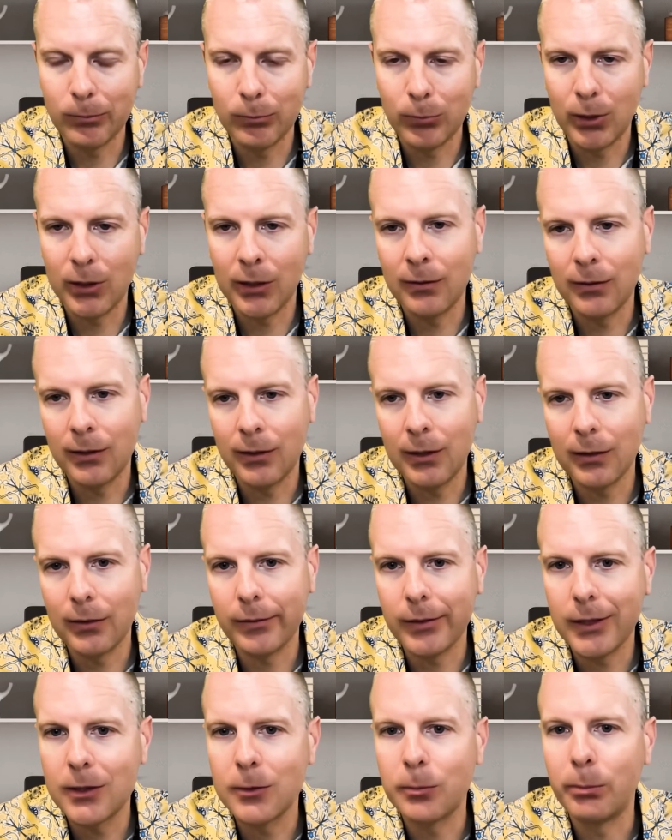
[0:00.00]
But I think
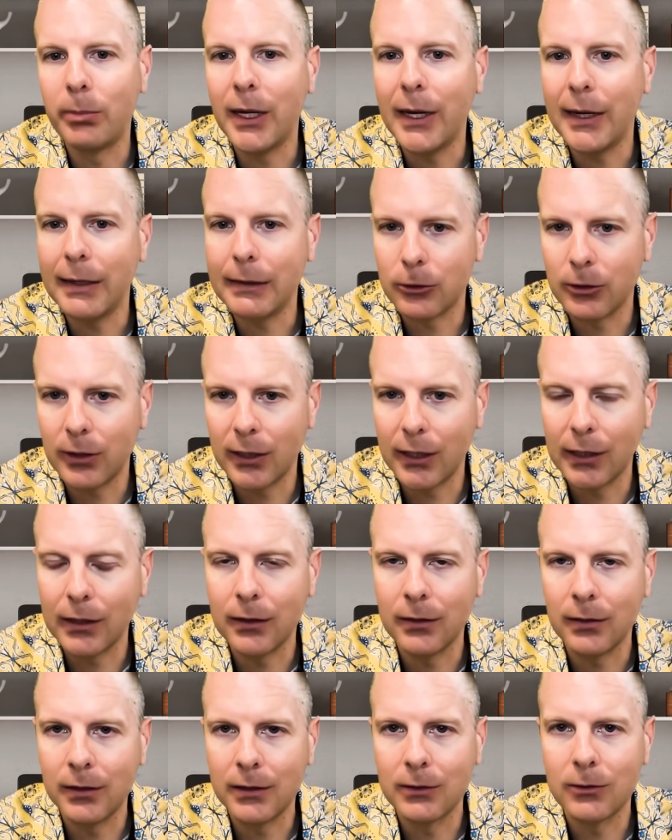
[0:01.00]
let's backtrack
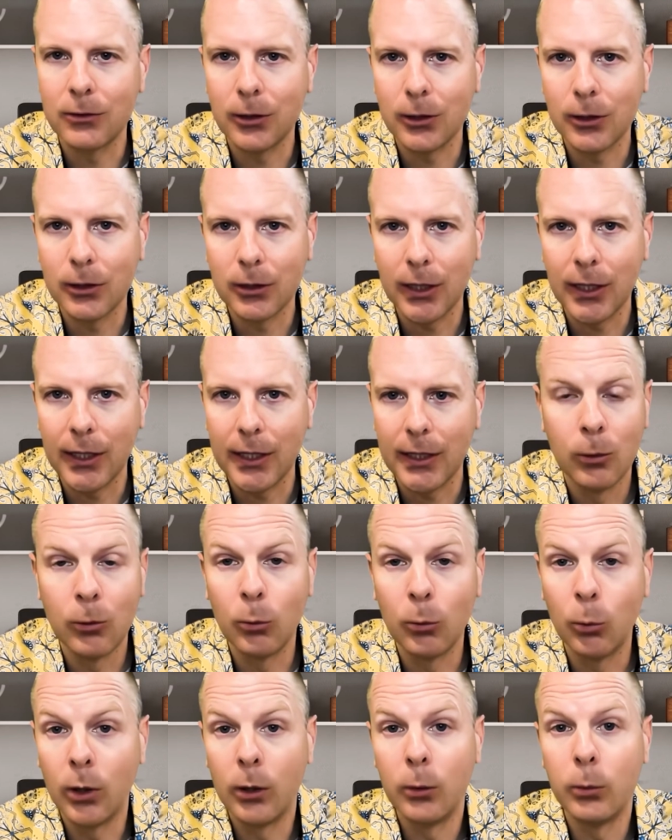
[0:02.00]
and let's look at
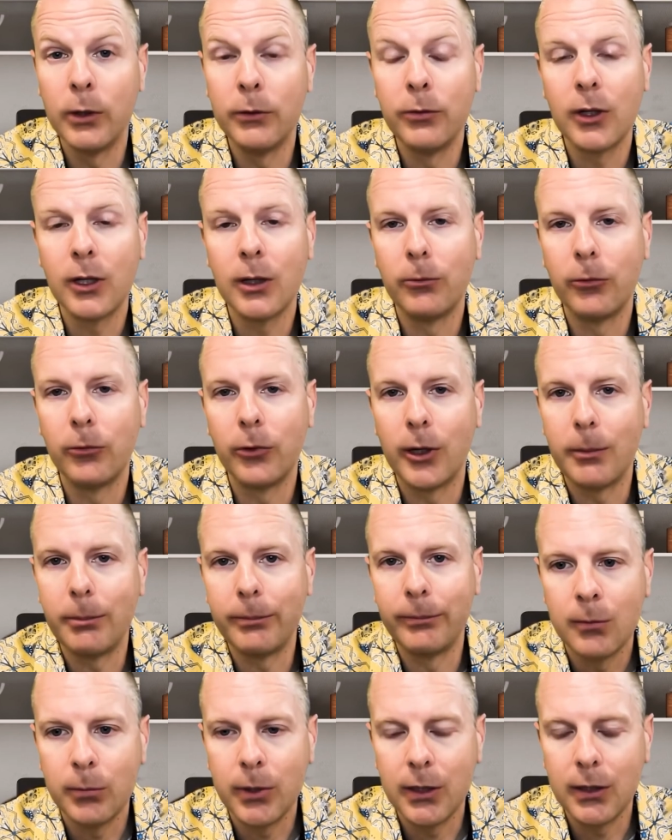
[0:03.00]
where we've come from,
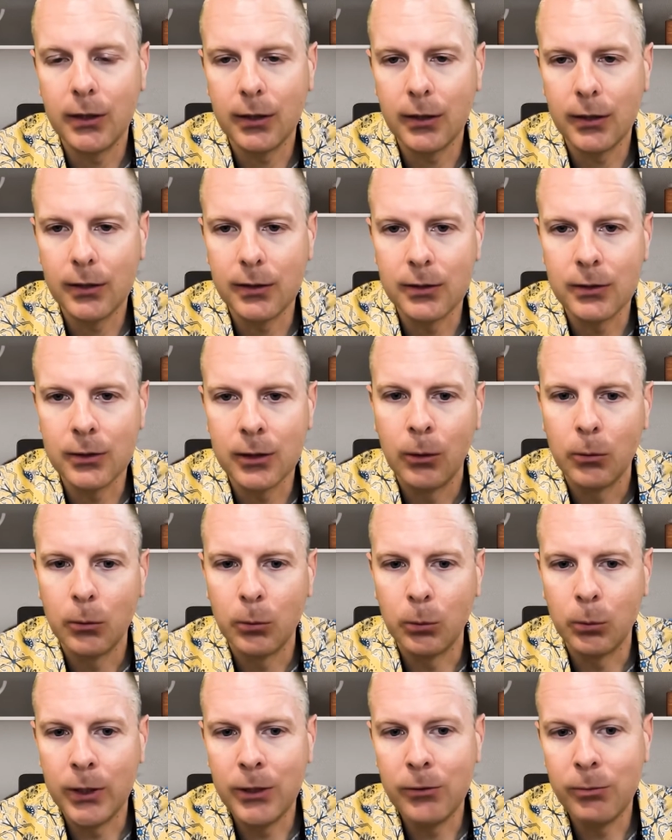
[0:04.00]
because
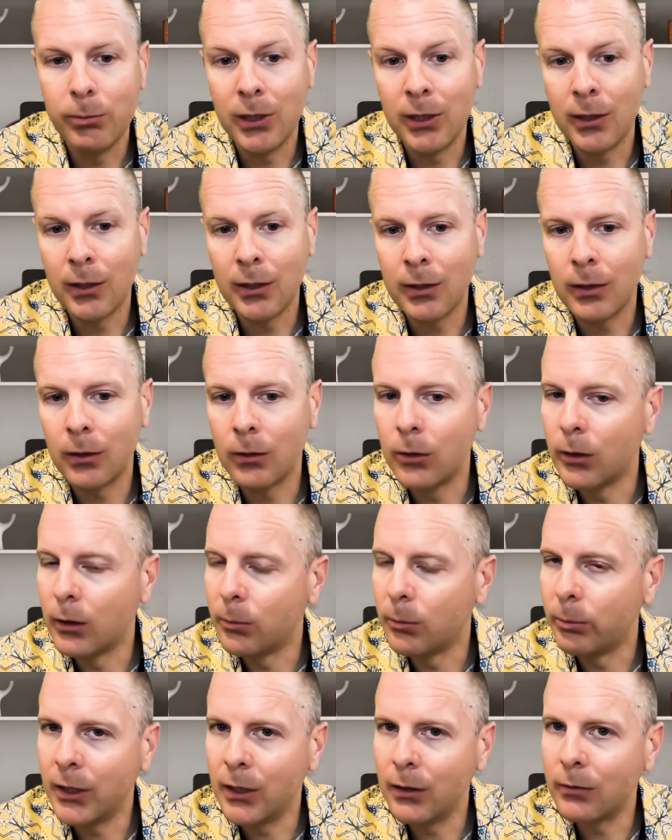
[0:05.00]
we've been on a little
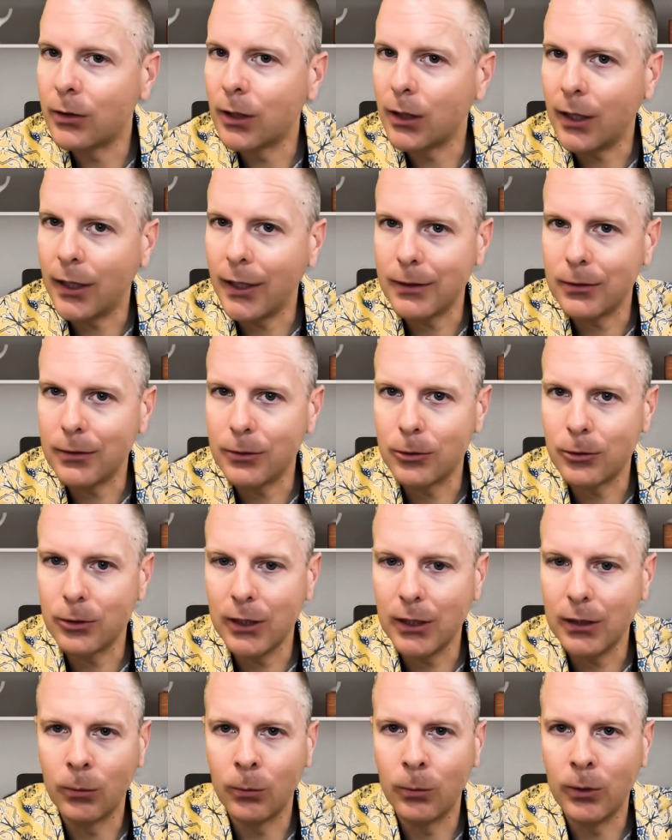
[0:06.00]
bit of a hot
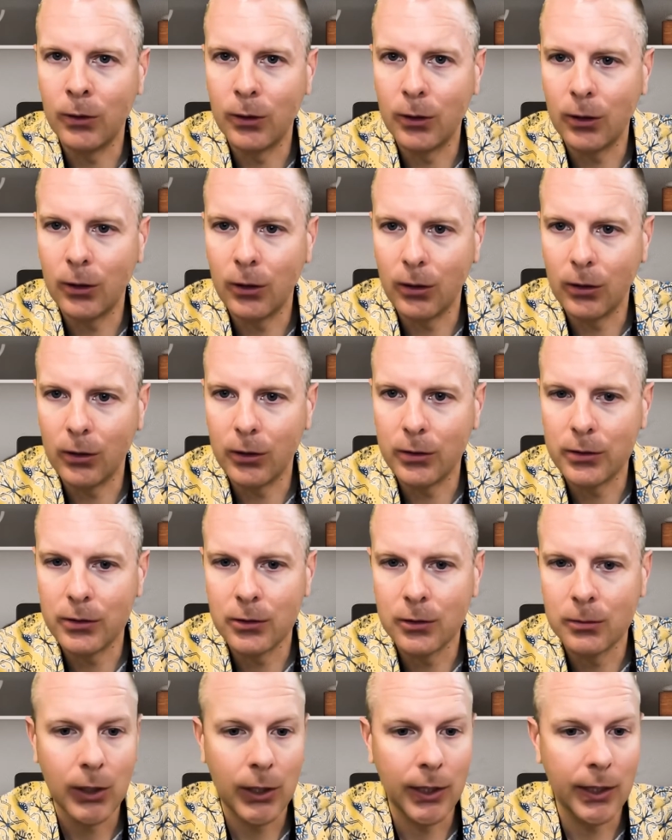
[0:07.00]
streak with
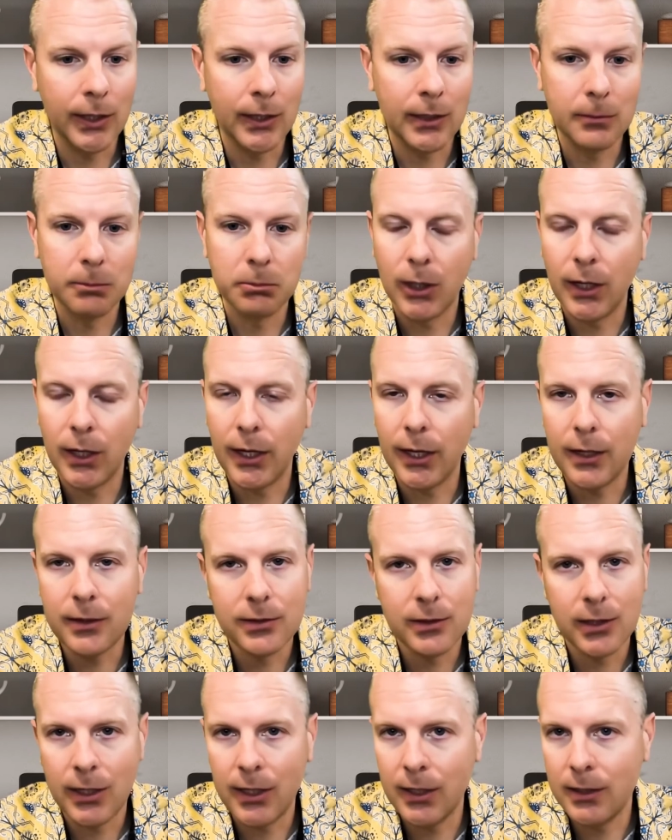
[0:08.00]
calls, and it has
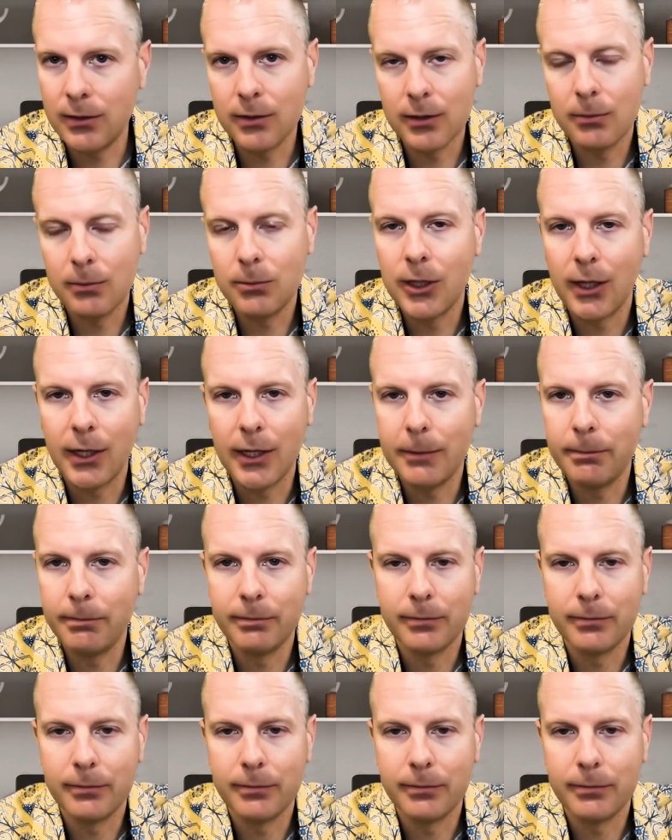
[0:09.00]
to end sometime.